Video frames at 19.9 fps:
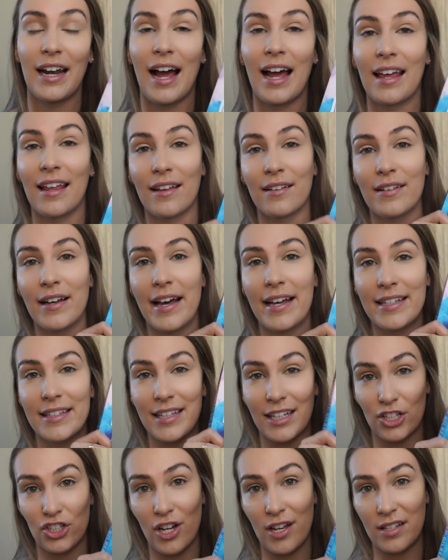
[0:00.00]
I
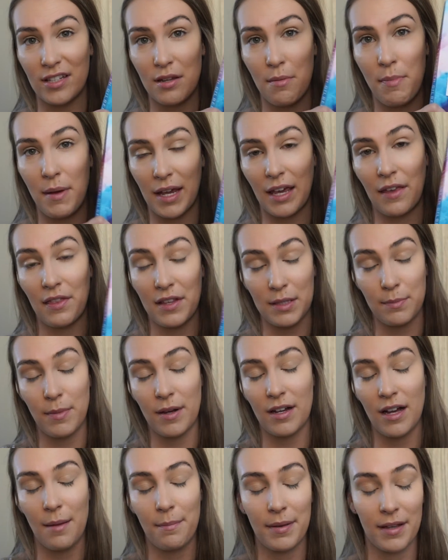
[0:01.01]
suggest picking this
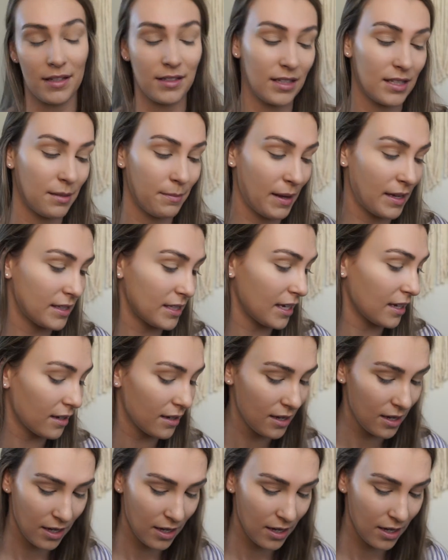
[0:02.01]
book up because it's amazing.